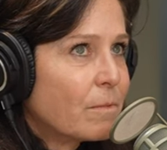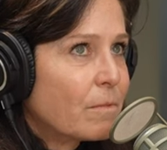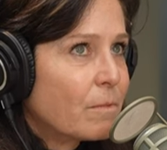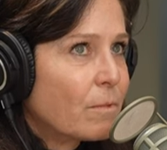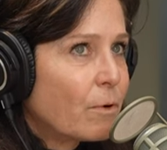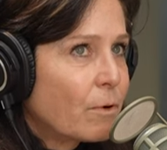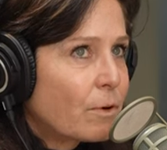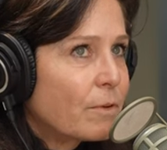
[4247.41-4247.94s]

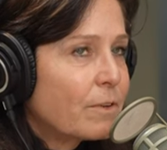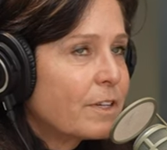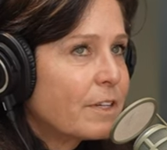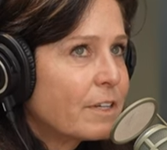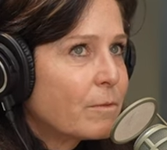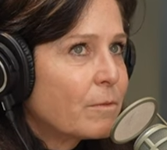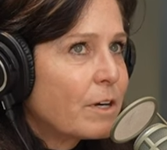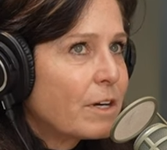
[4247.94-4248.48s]
world
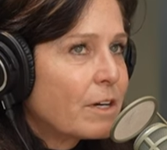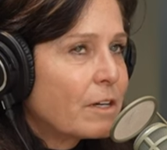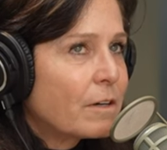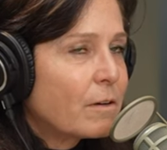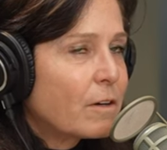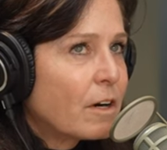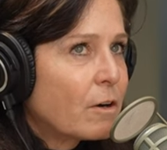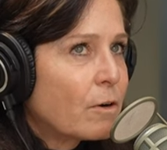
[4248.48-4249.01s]
in
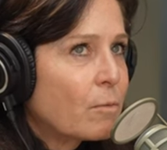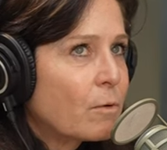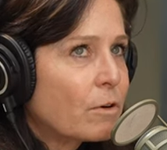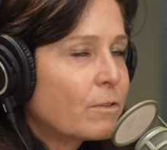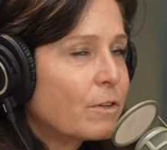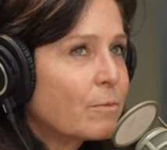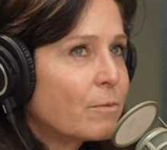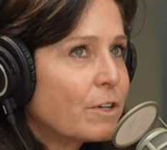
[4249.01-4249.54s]
where or a
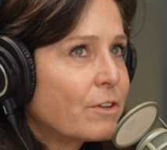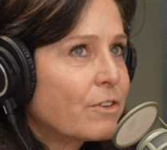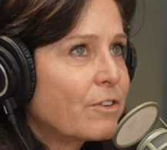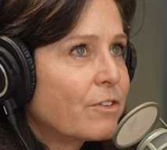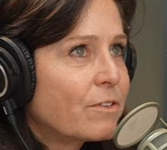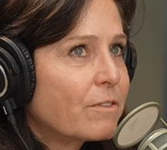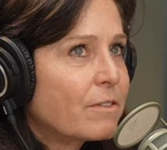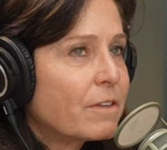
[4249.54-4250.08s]
world in
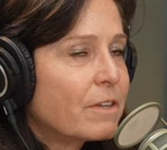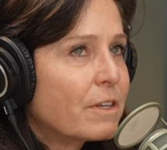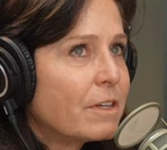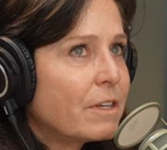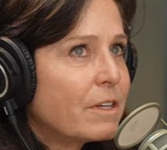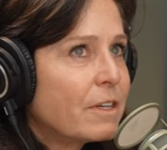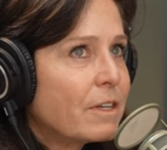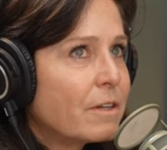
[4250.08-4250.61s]
which
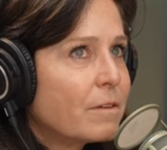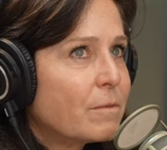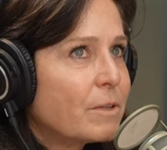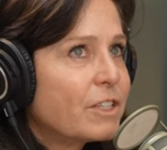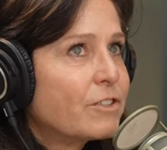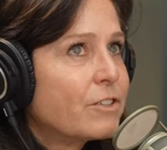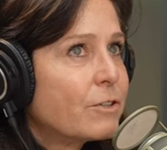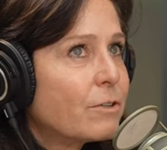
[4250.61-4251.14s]
the
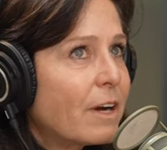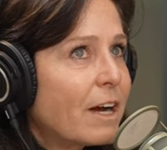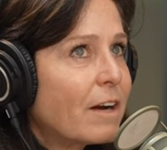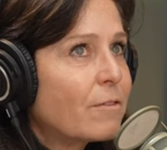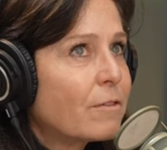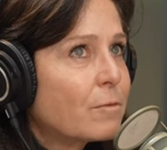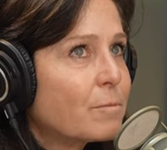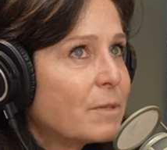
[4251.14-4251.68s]
we do
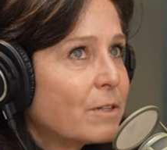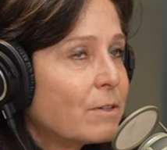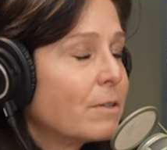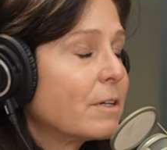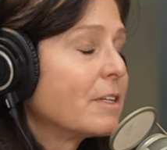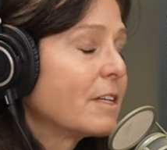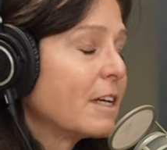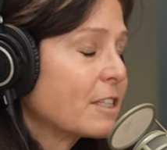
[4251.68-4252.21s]
have
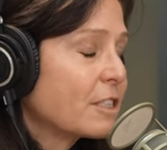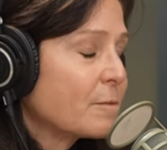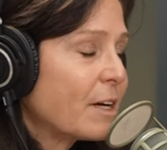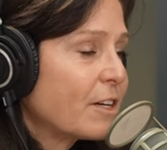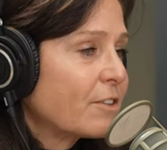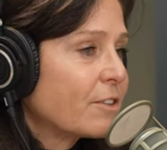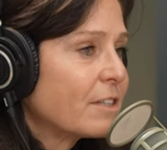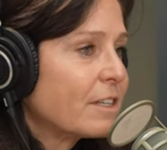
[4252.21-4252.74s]
remote
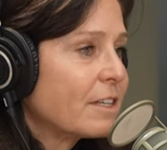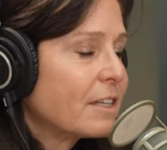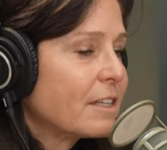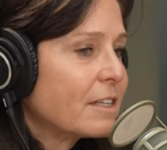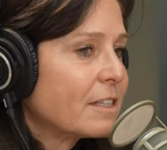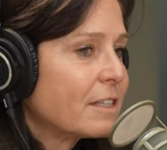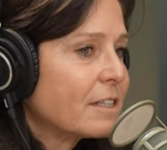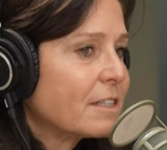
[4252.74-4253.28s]
especially
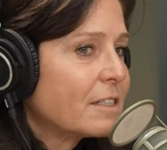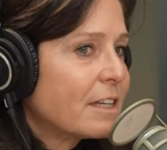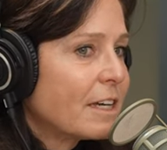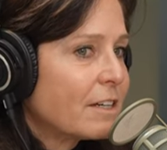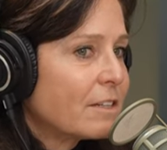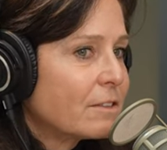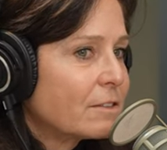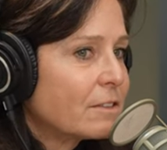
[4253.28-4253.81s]
in
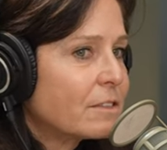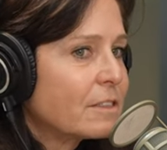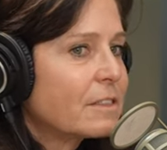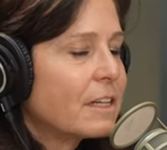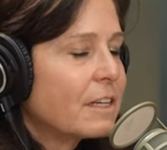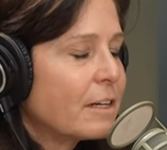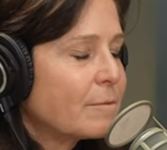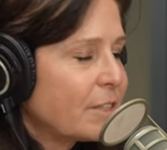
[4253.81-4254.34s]
sales
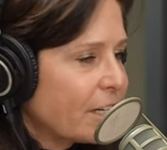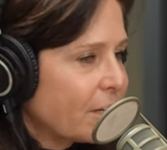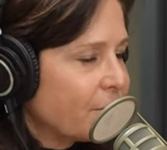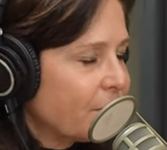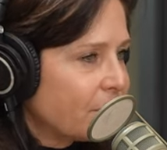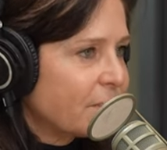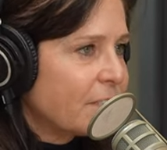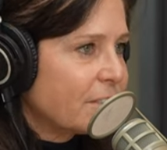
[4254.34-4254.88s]
now i'm taking
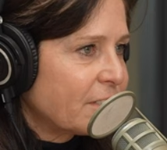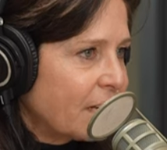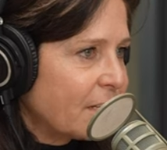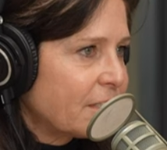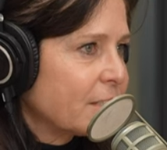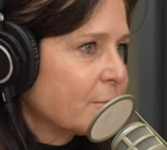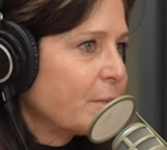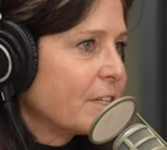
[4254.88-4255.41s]
field sales out
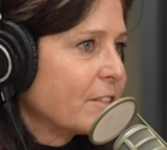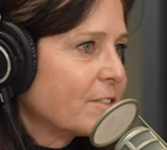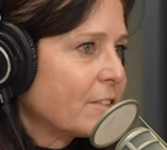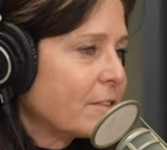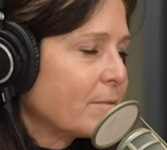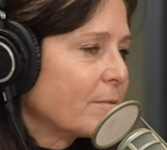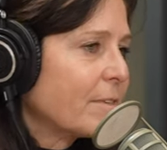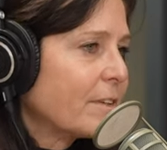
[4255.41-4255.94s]
of this because
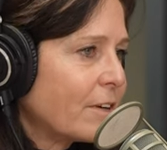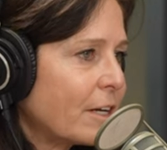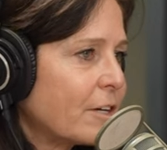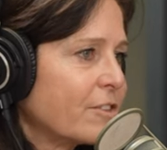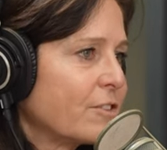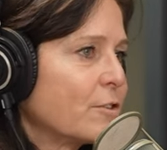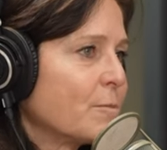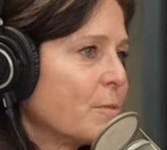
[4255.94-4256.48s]
they're they're at
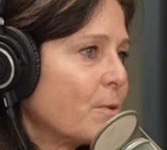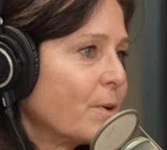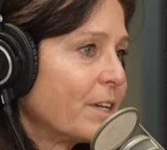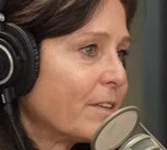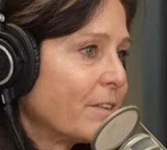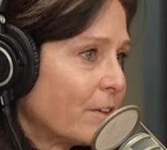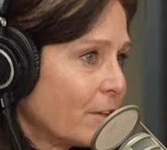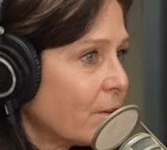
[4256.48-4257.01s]
a certain
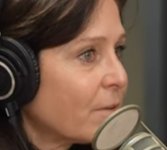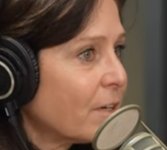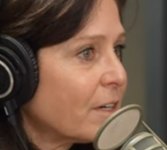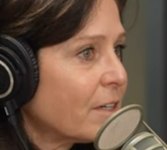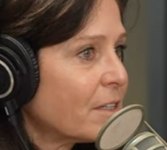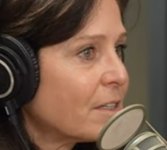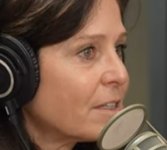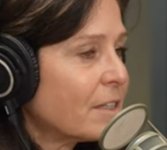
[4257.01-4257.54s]
point in their
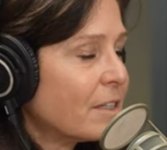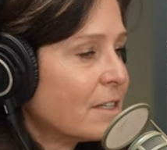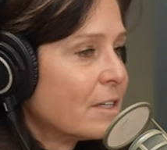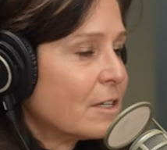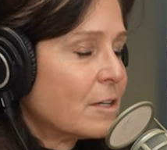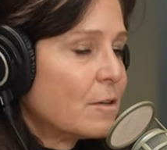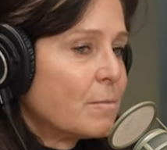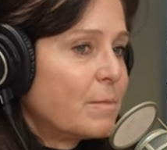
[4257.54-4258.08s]
career mm-hmm.
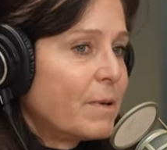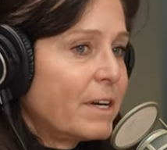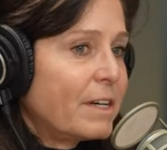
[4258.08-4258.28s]
But,